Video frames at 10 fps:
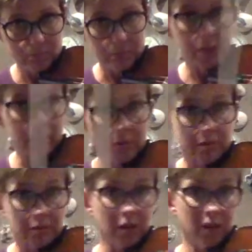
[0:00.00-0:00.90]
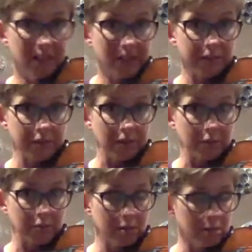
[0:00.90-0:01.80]
and those are all half steps.
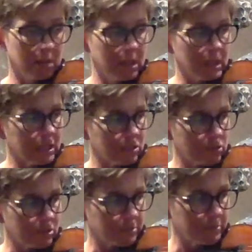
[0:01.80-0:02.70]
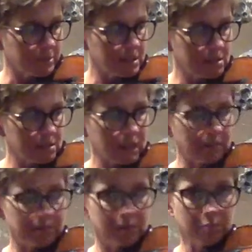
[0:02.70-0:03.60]
So A sharp to B is a half
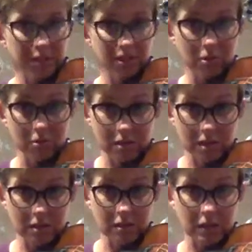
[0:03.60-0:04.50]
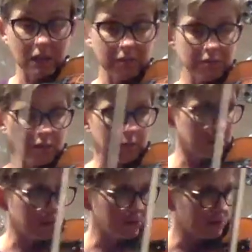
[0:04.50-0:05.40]
step, B to C is a half step.
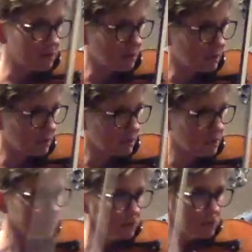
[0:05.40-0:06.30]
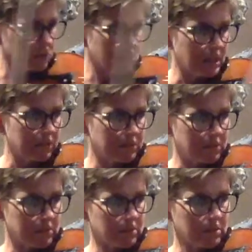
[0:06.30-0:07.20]
So it's 2 half steps
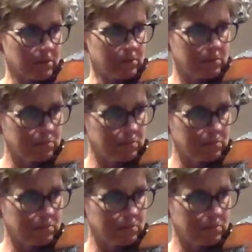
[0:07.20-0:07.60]
in a row. So,